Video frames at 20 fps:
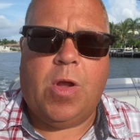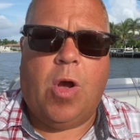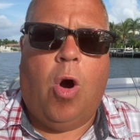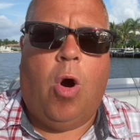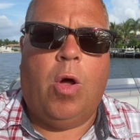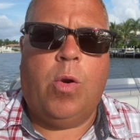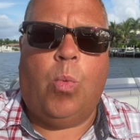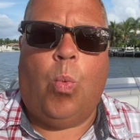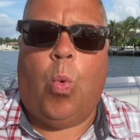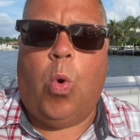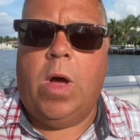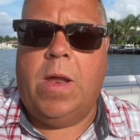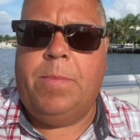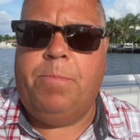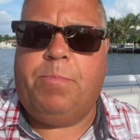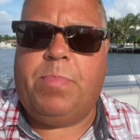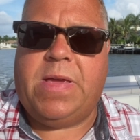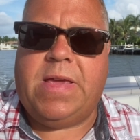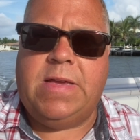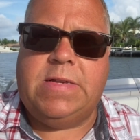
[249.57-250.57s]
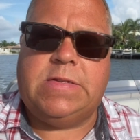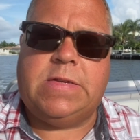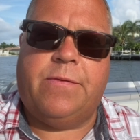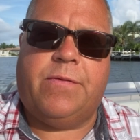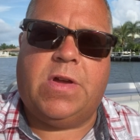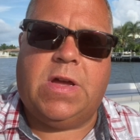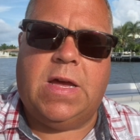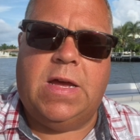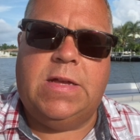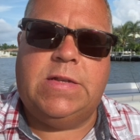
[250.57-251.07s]
on one piece
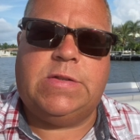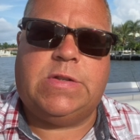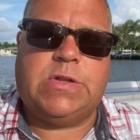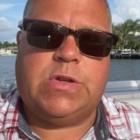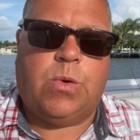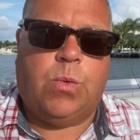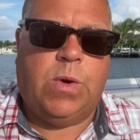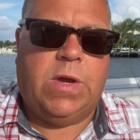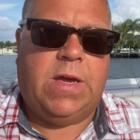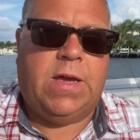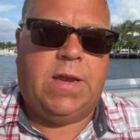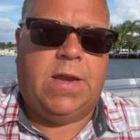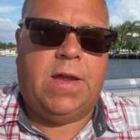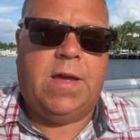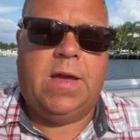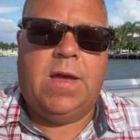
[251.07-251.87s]
of cut squid,